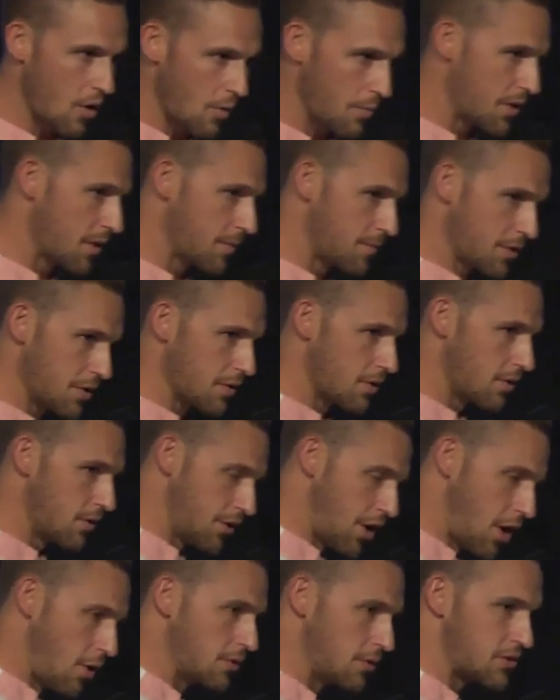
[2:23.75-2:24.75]
open up your little
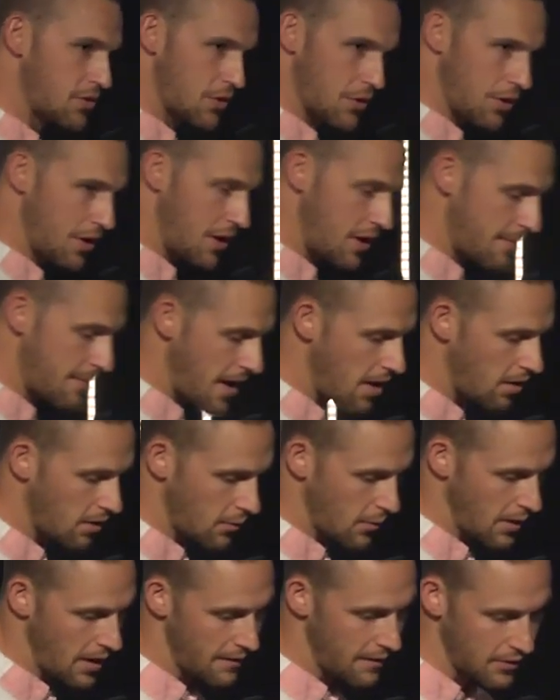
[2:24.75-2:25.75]
notes or your email
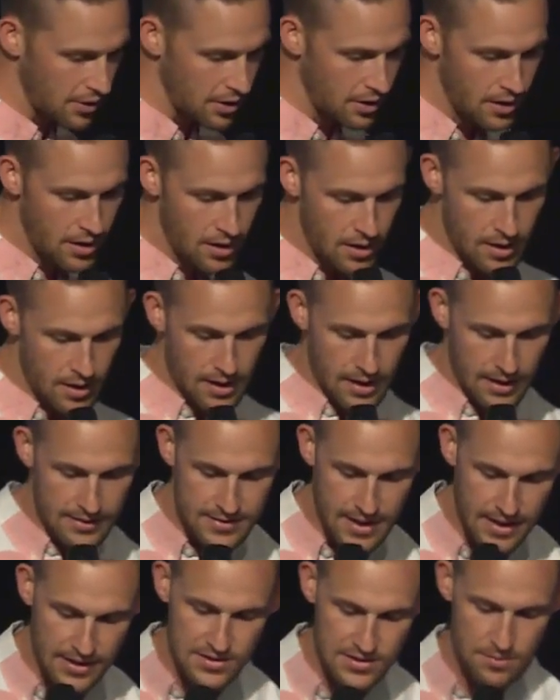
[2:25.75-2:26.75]
or whatever,
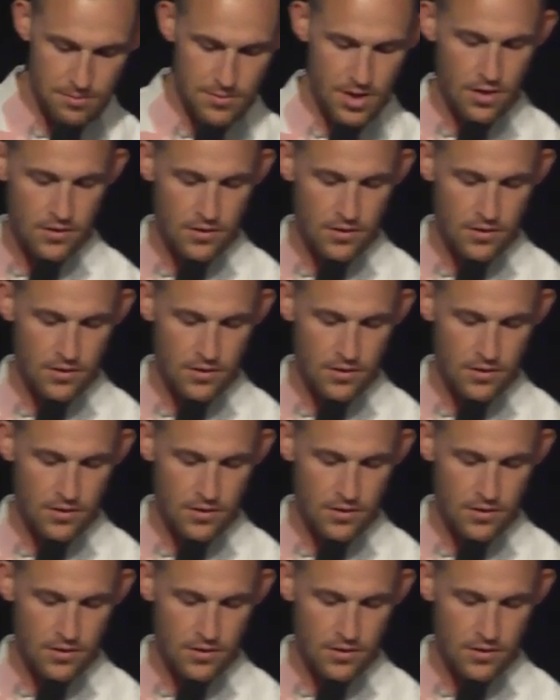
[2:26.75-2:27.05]
and take some